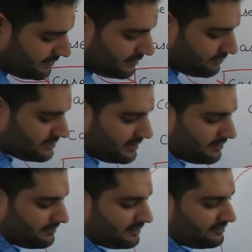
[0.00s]
These are two
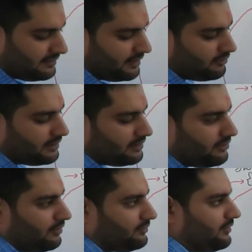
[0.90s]
statements,
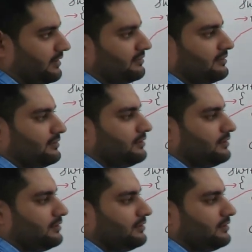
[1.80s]
cout wrong choice.